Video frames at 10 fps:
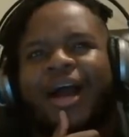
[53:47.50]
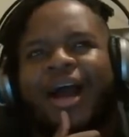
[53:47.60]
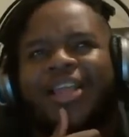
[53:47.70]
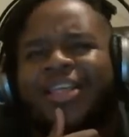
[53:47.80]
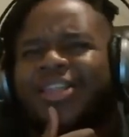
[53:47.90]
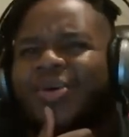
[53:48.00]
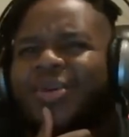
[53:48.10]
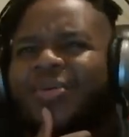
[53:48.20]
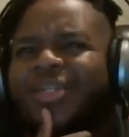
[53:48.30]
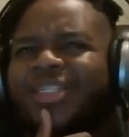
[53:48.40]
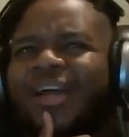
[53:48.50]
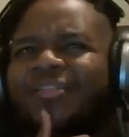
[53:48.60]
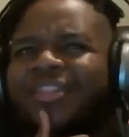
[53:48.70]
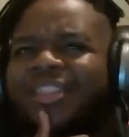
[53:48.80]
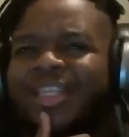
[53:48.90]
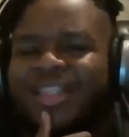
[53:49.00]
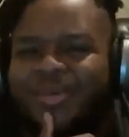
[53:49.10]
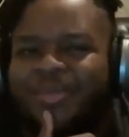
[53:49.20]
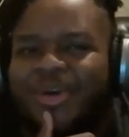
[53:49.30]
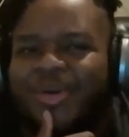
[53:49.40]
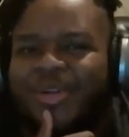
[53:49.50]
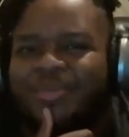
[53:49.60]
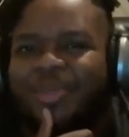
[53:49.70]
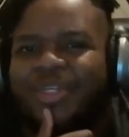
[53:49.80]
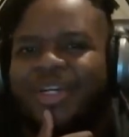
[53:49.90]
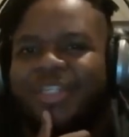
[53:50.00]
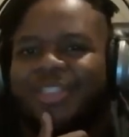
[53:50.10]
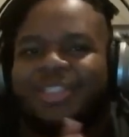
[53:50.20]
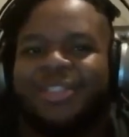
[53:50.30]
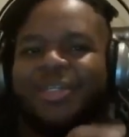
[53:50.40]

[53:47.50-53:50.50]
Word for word: I think the only reason I've seen them though is because